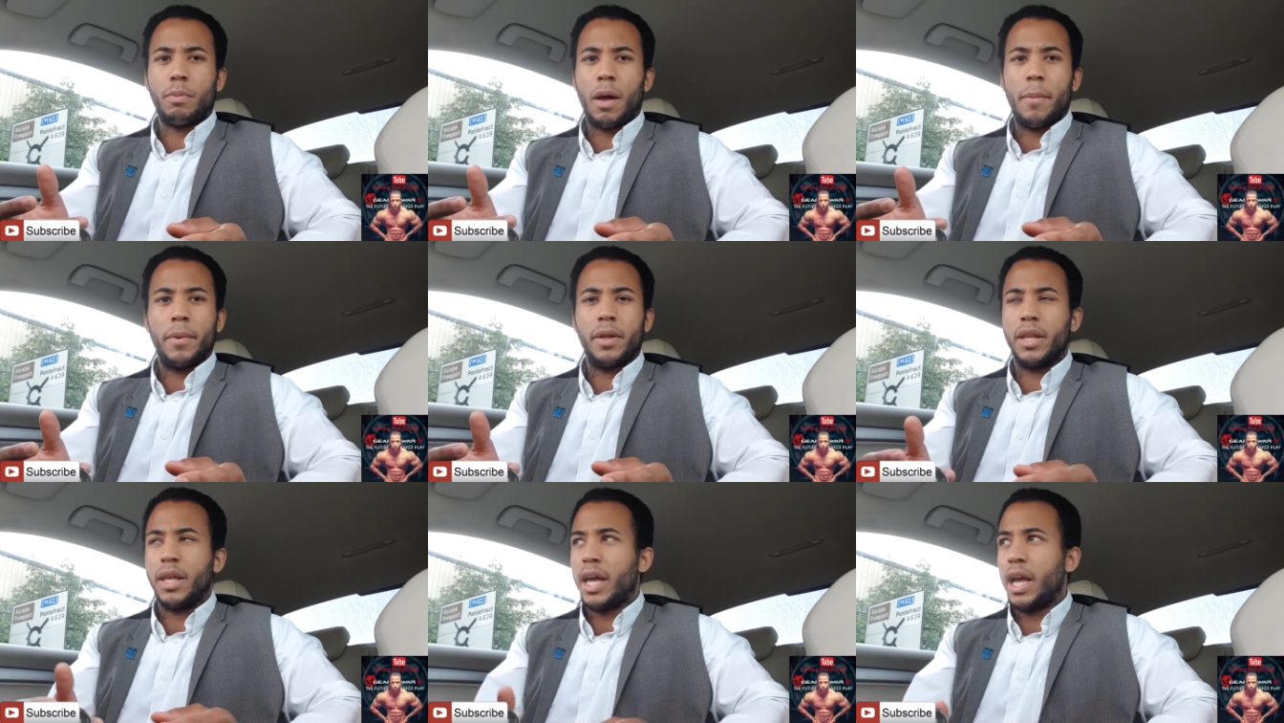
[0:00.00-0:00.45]

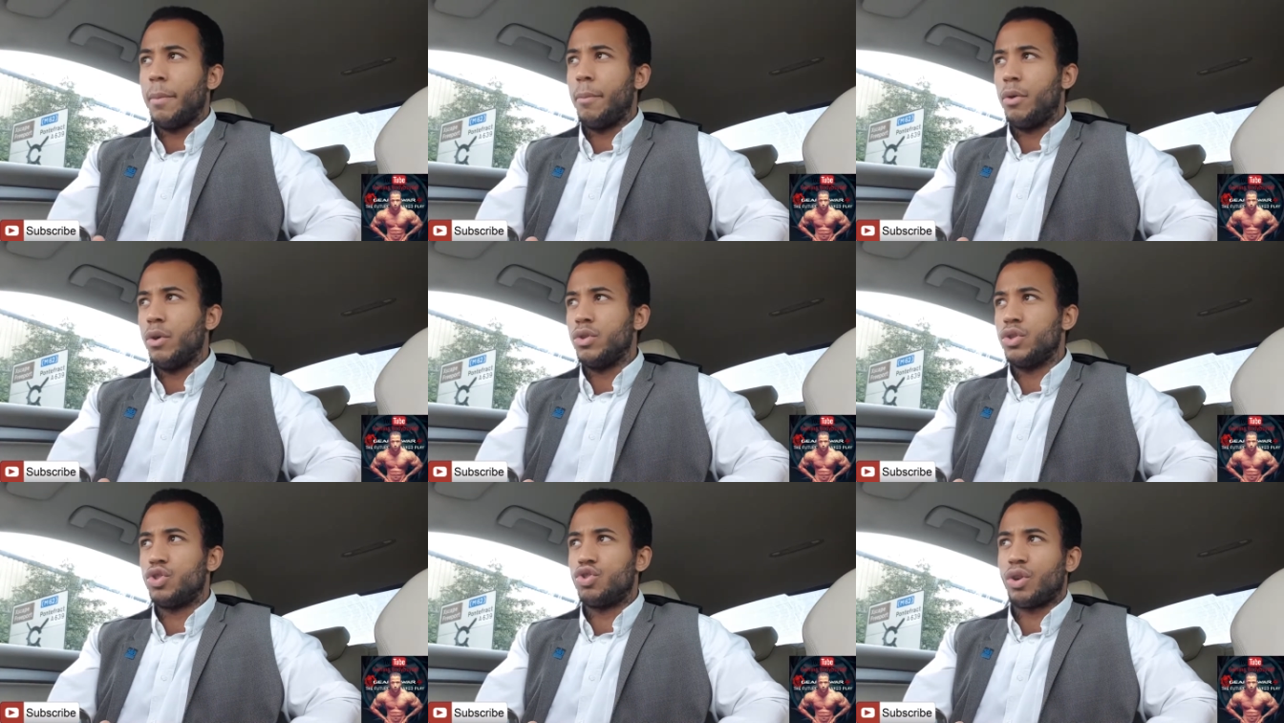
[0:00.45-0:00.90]
spamming the A
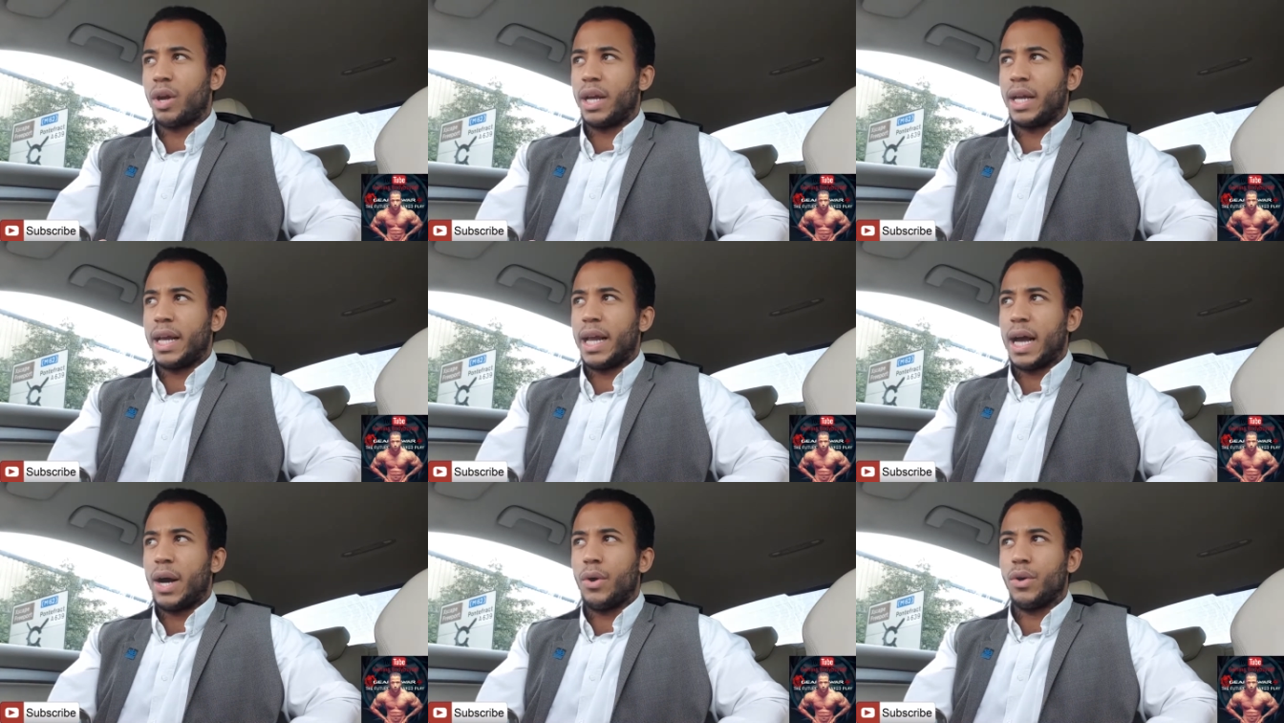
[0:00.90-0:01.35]
button to try
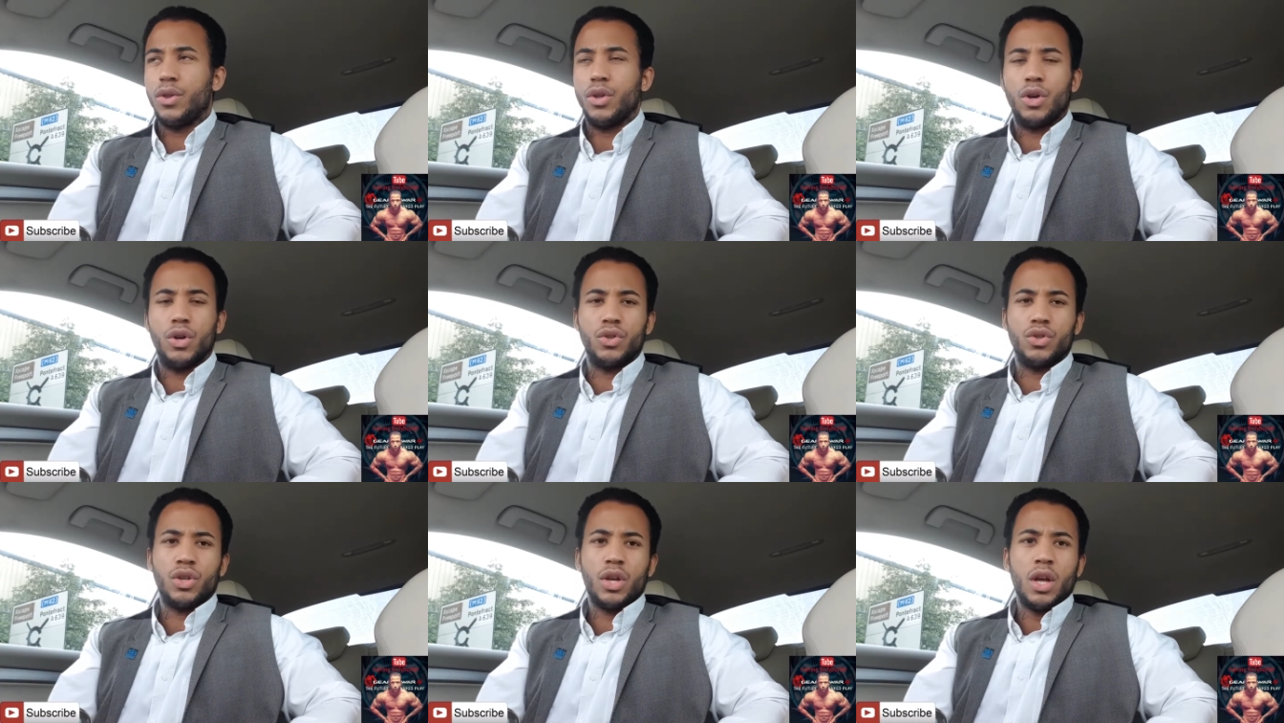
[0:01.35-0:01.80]
and get out of
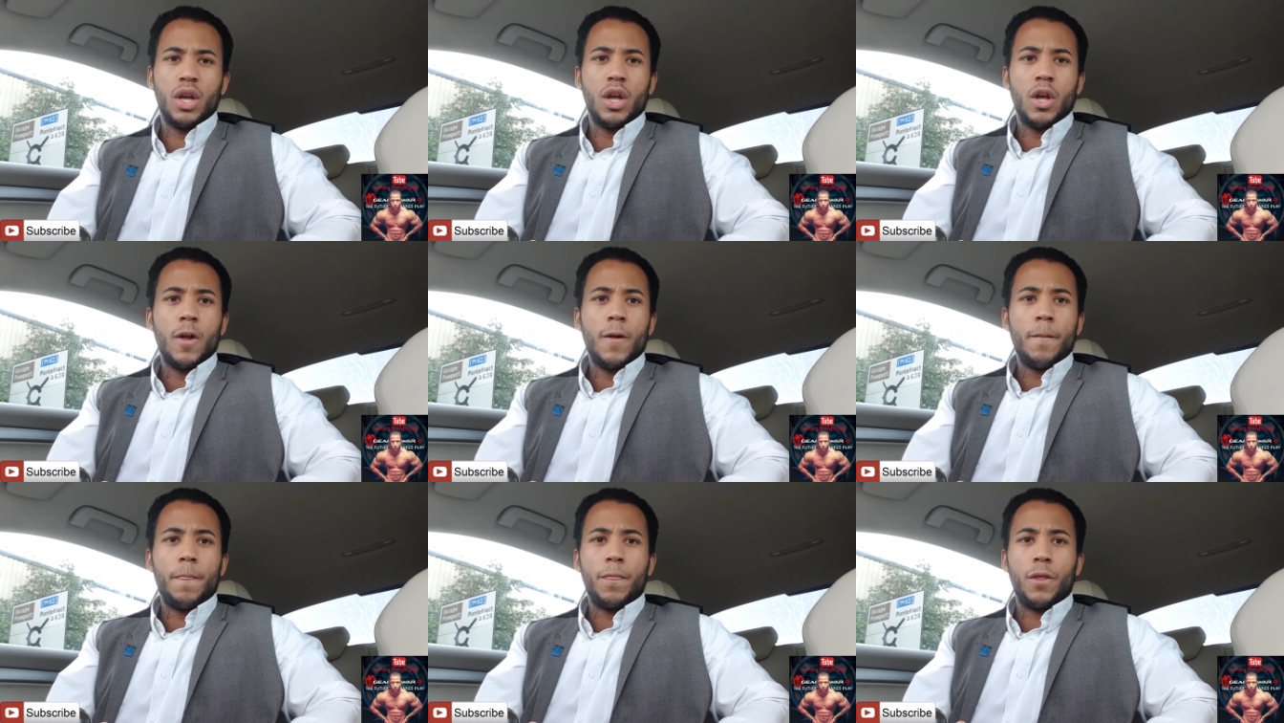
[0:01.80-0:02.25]
those
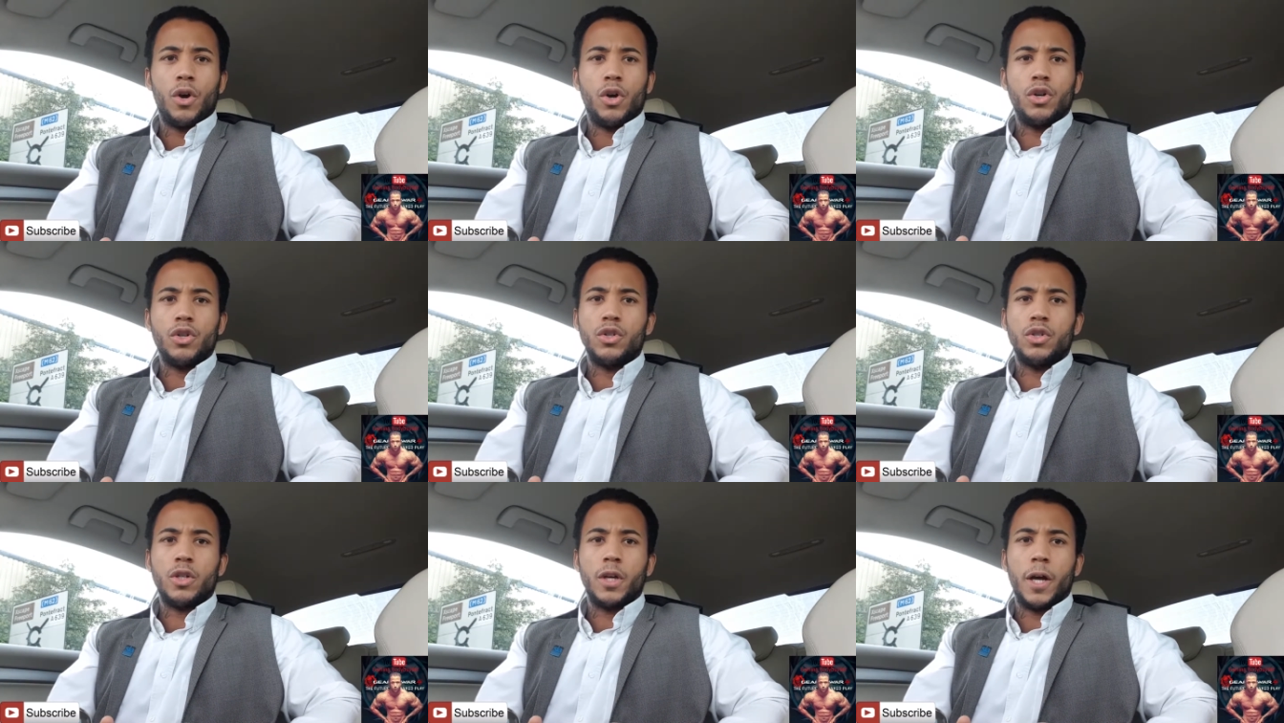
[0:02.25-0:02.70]

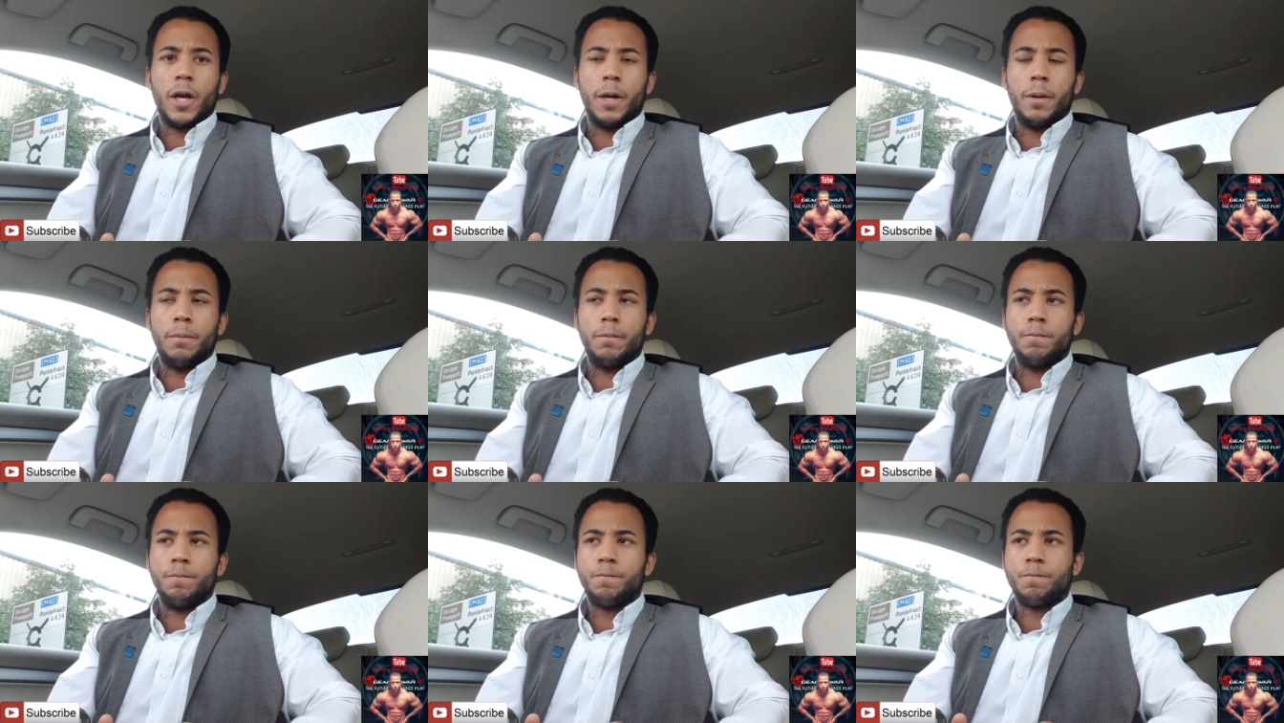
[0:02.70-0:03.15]
those
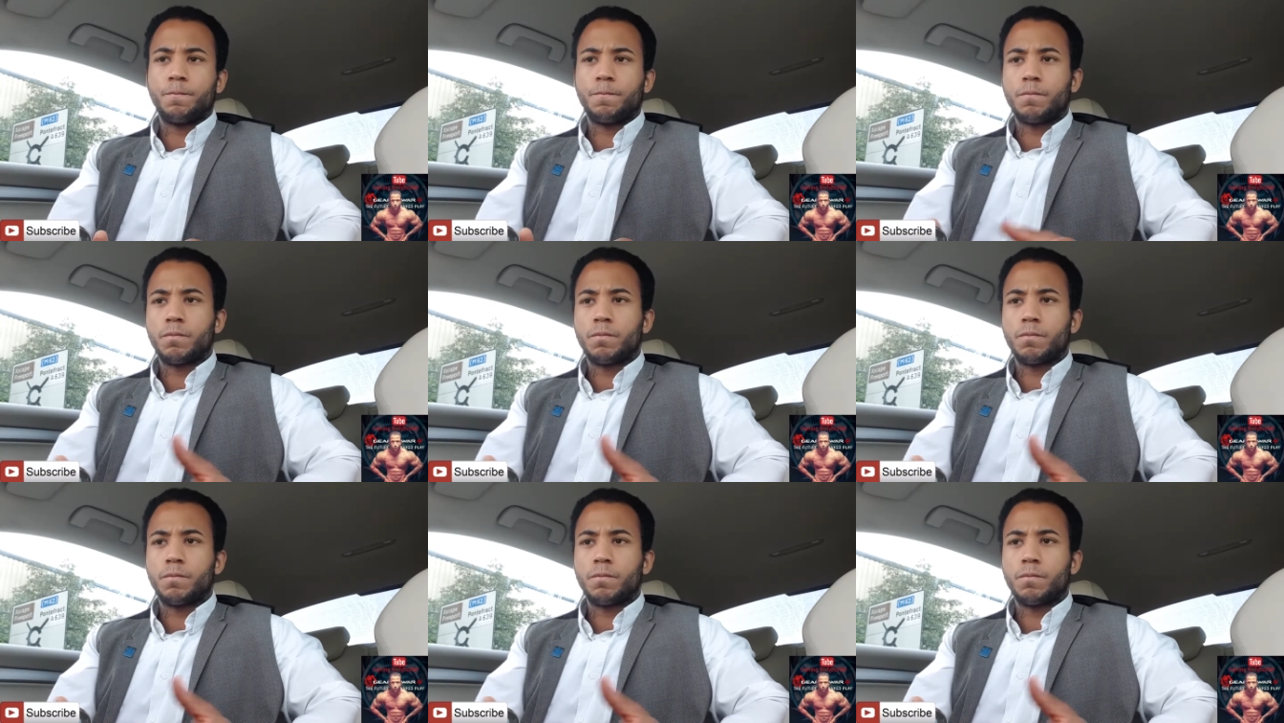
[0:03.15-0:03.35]
um,